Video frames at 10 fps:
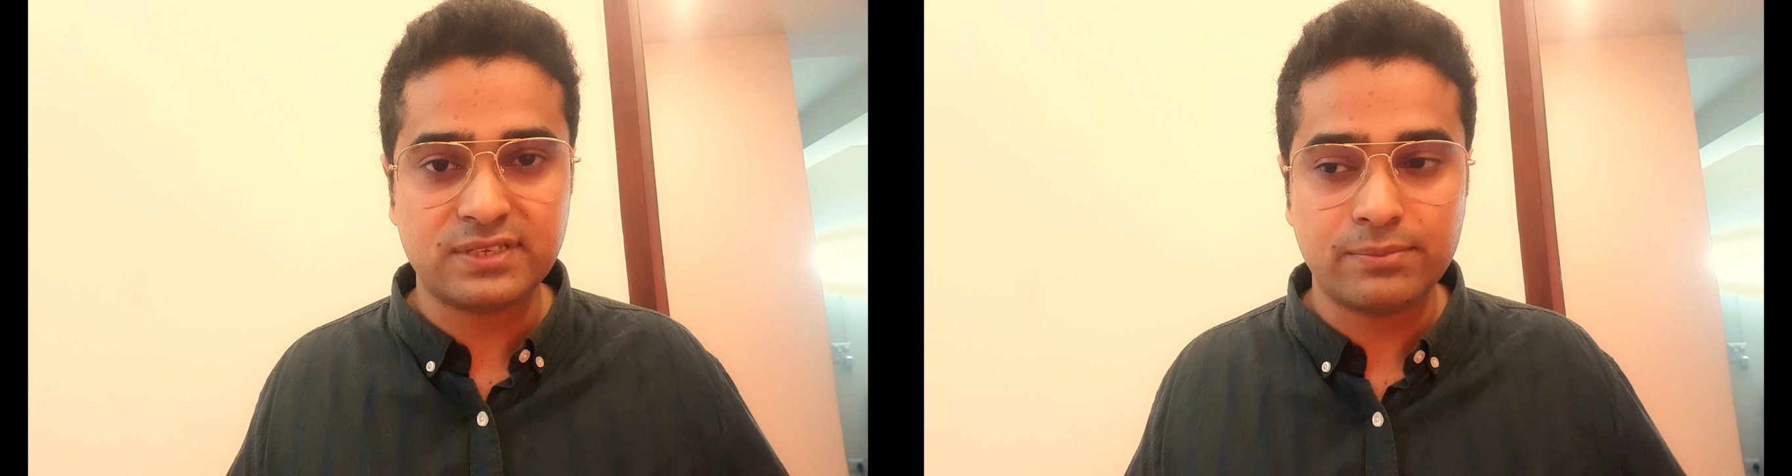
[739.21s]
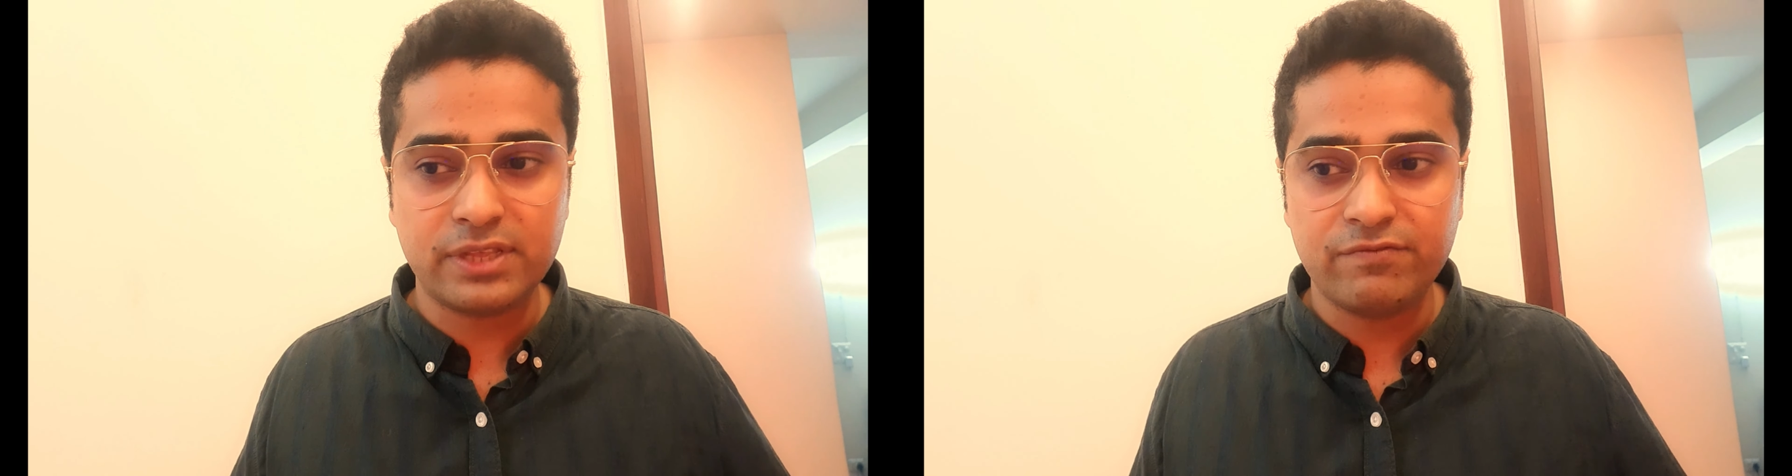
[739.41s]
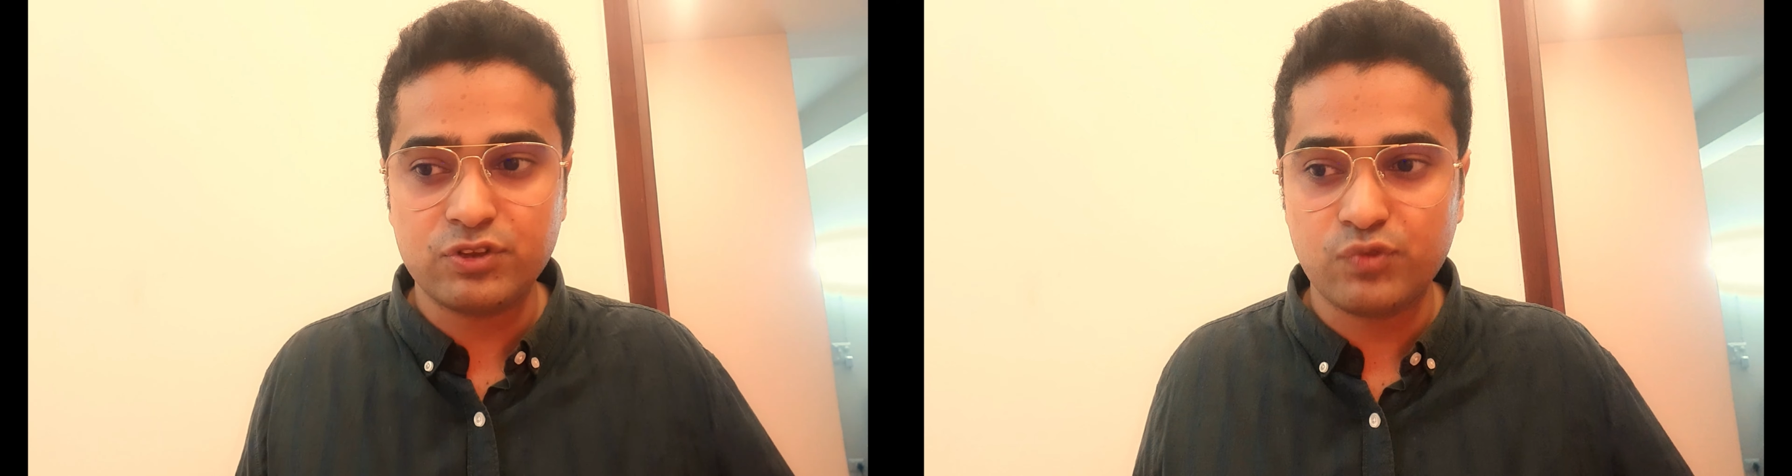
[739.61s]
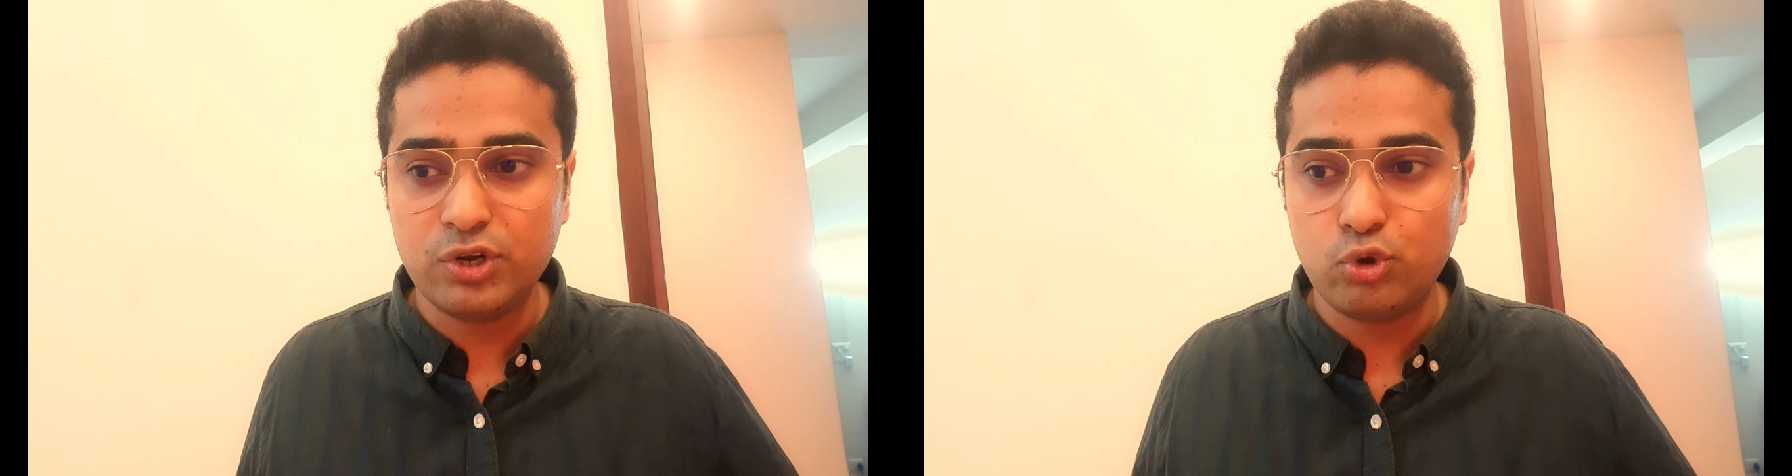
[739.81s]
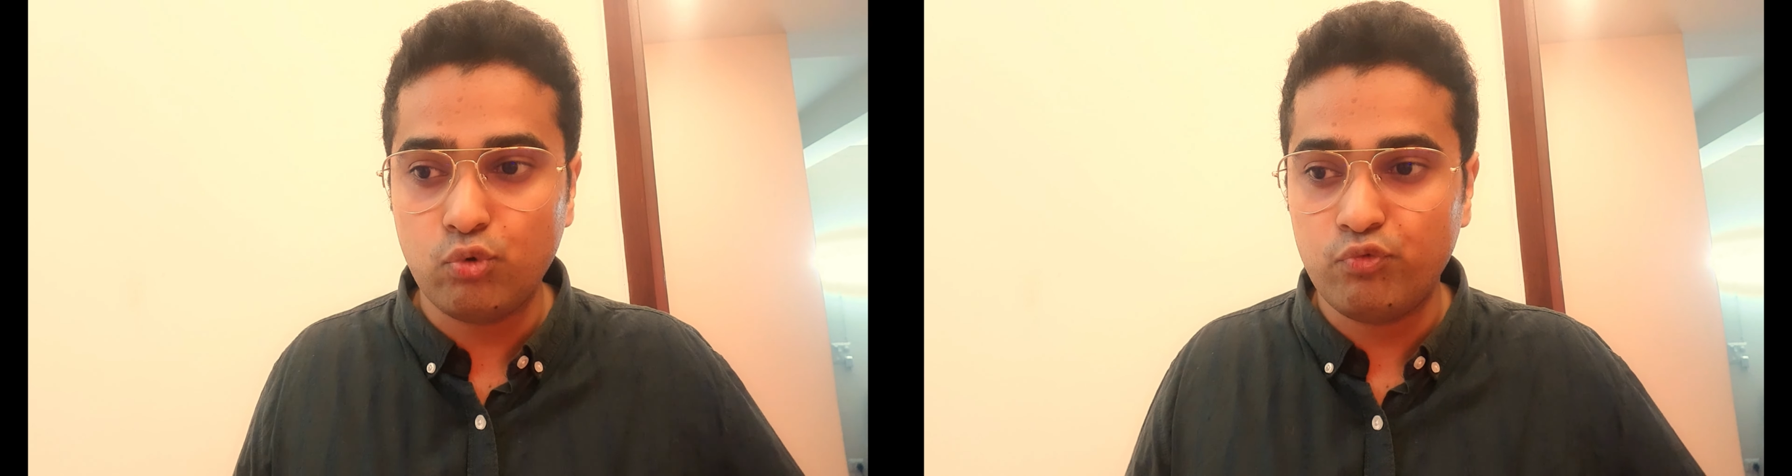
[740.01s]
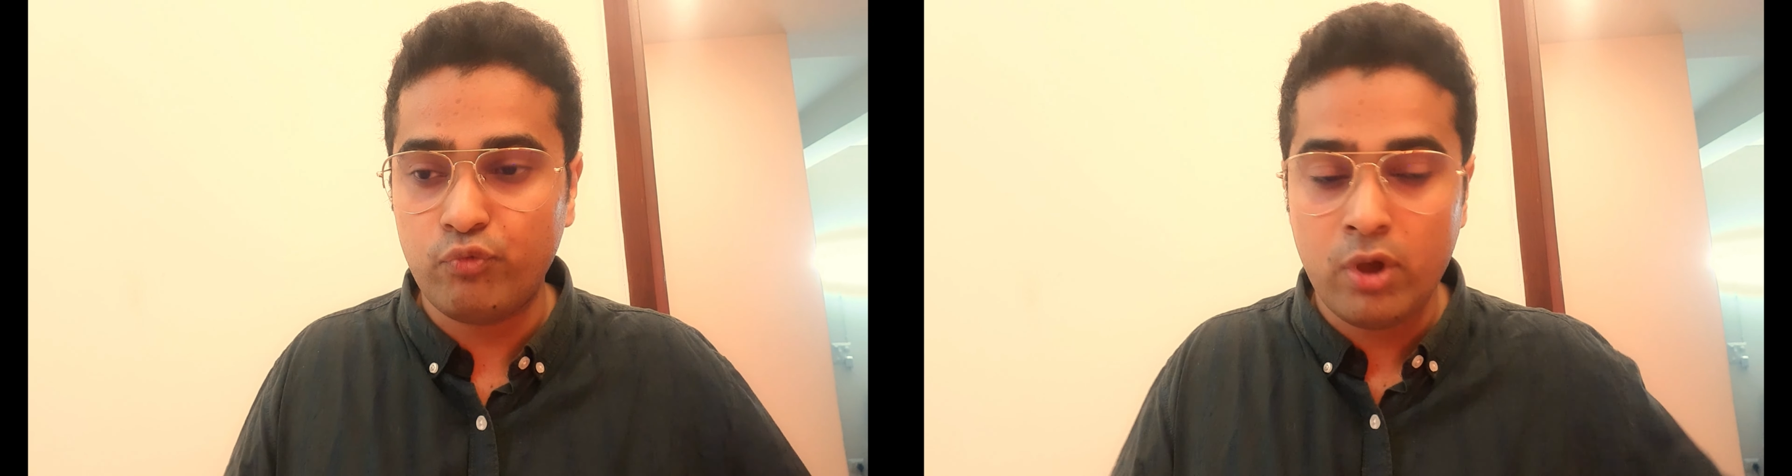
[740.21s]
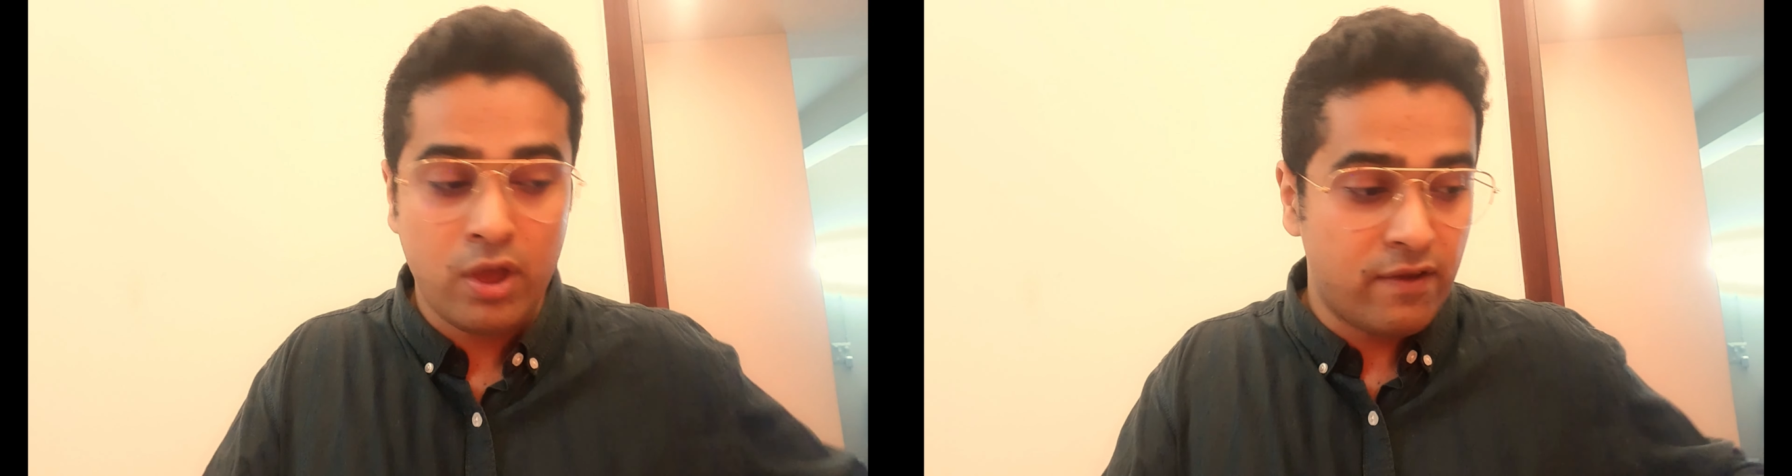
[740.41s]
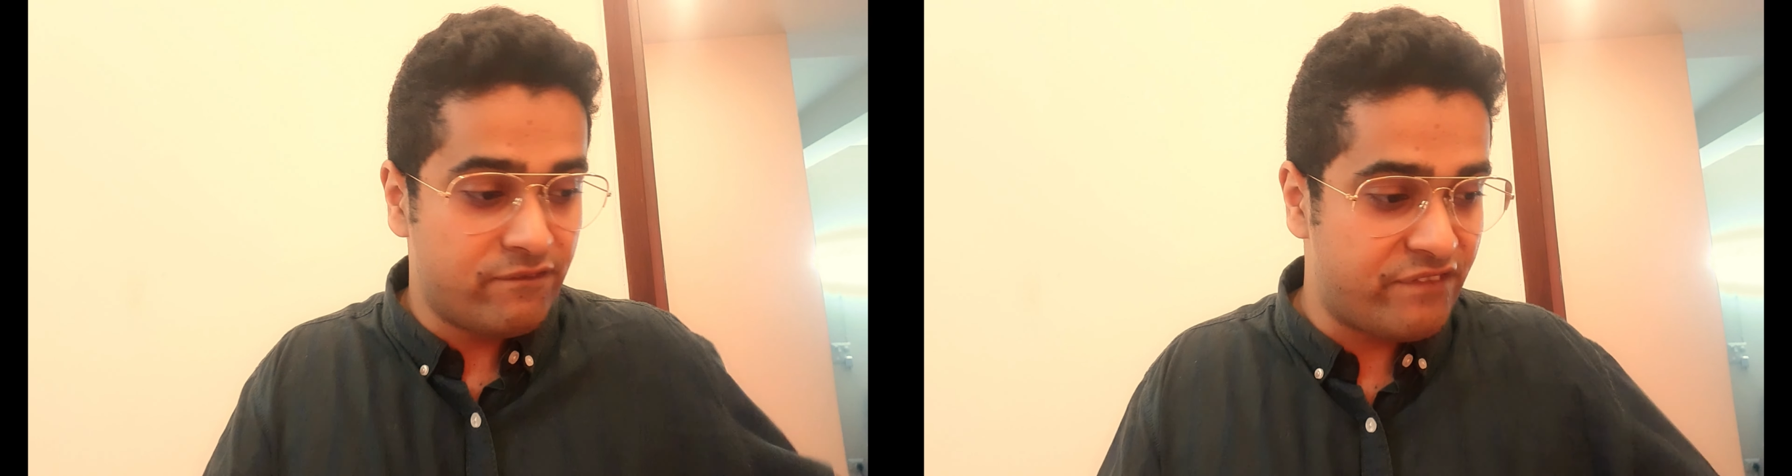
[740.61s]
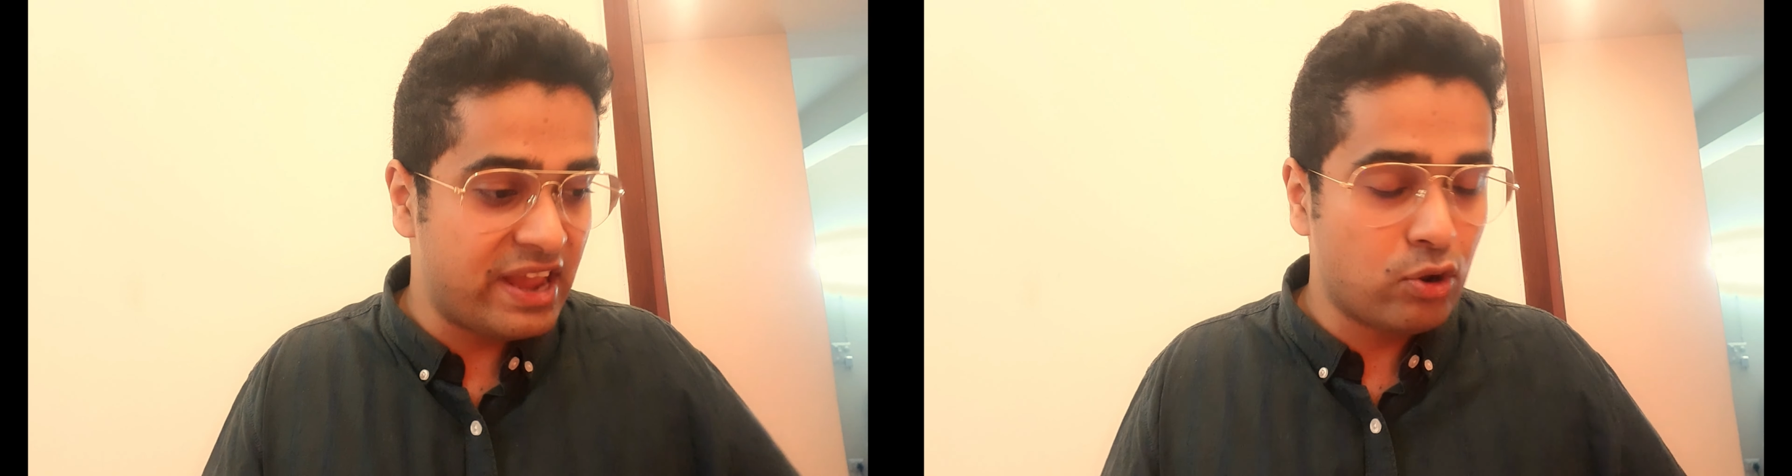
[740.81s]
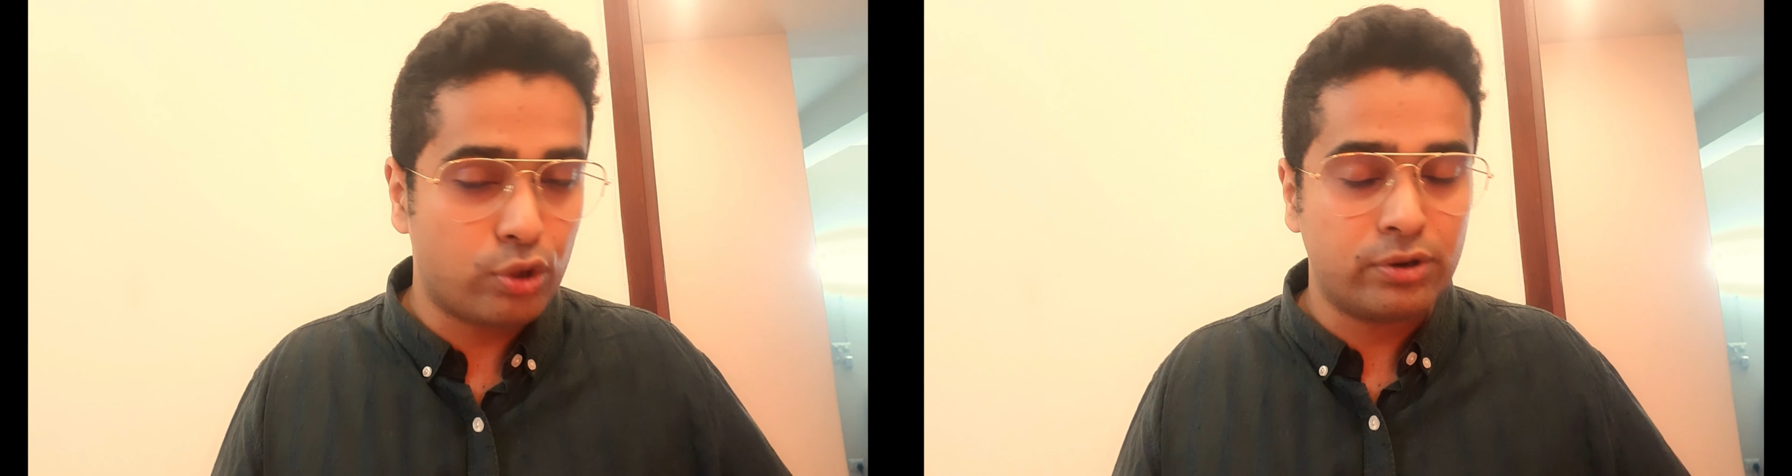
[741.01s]
something which will do
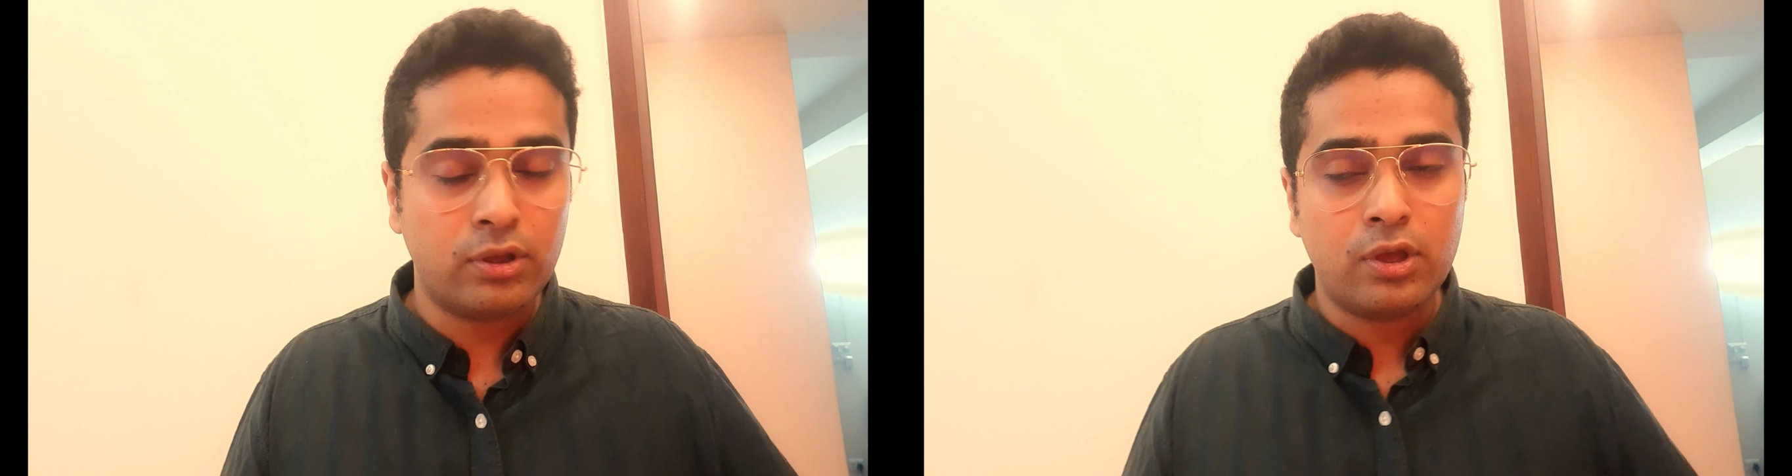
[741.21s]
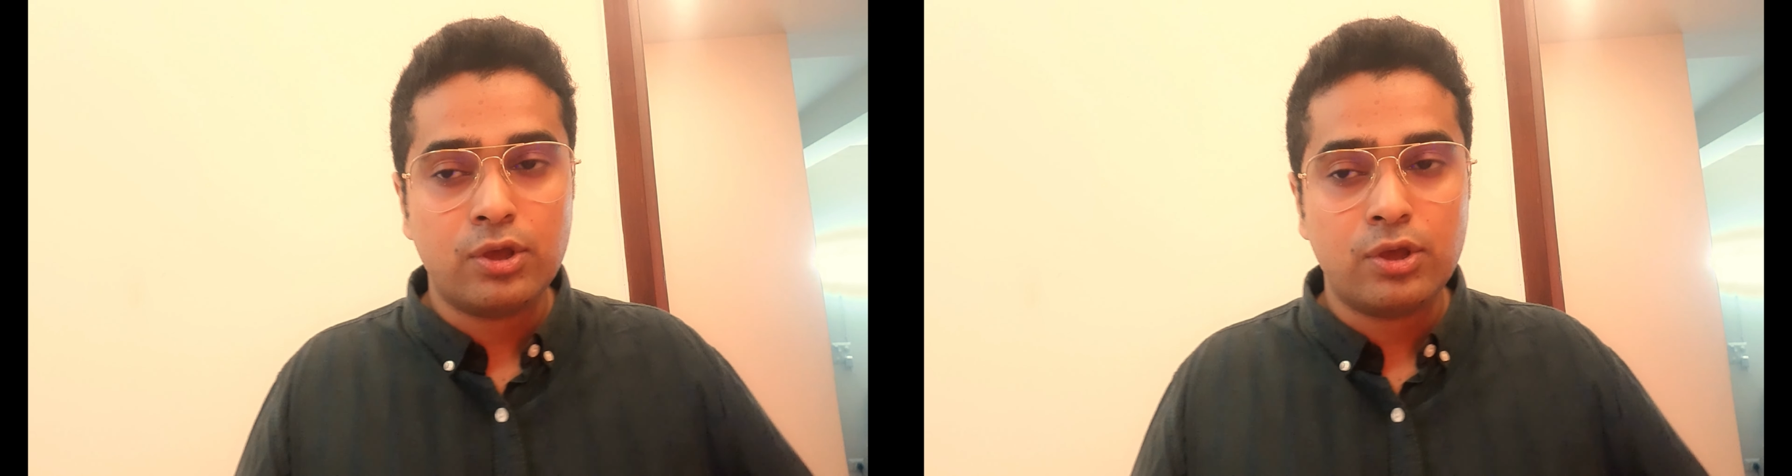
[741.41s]
well on,